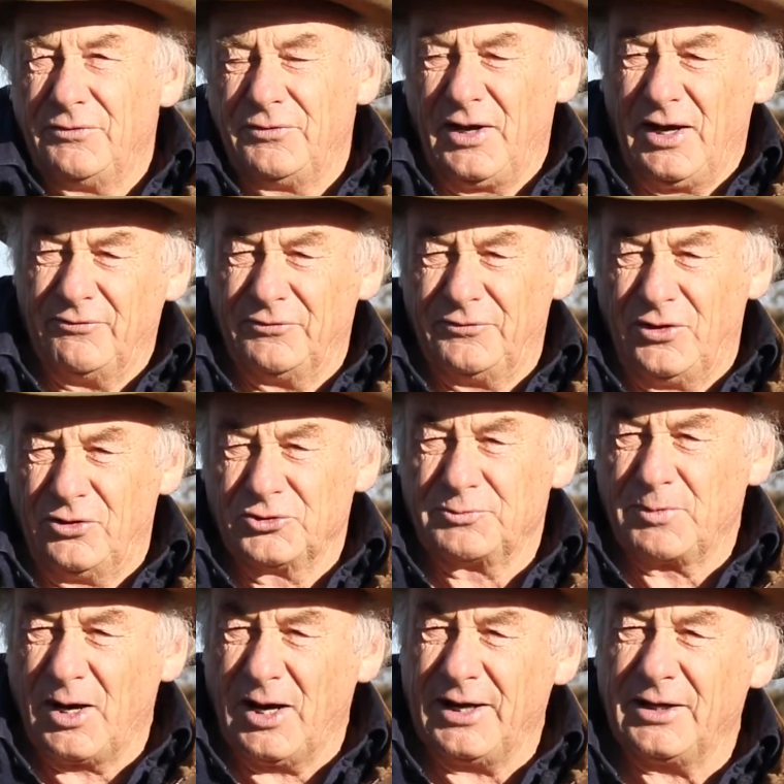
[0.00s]
if we have a false
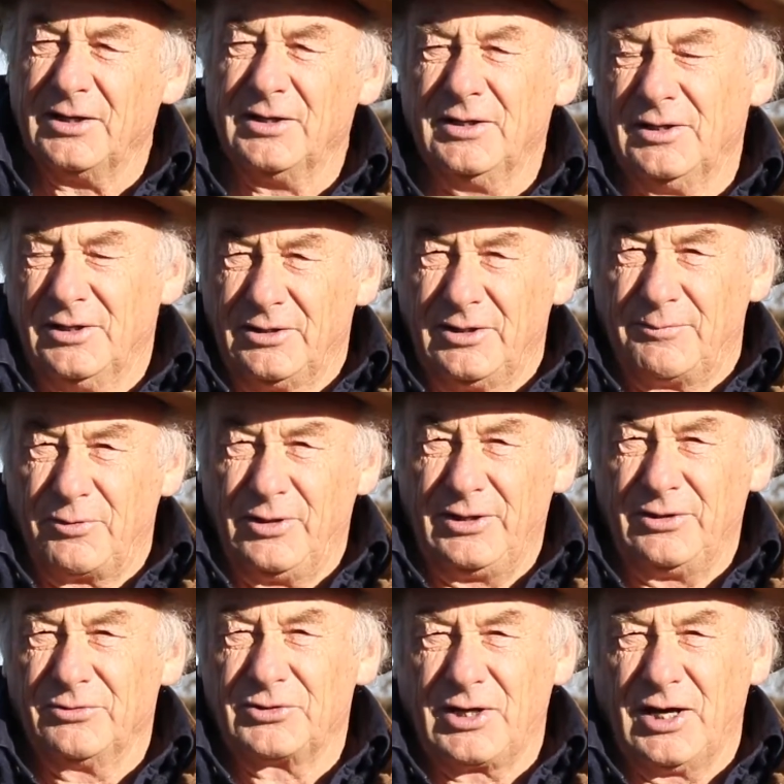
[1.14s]
break, the
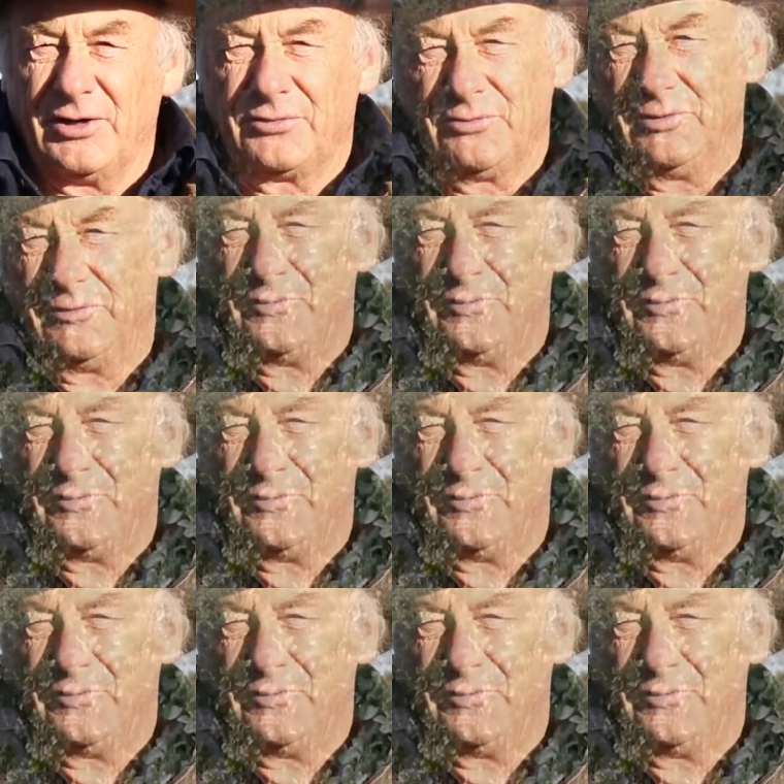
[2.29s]
perennials go through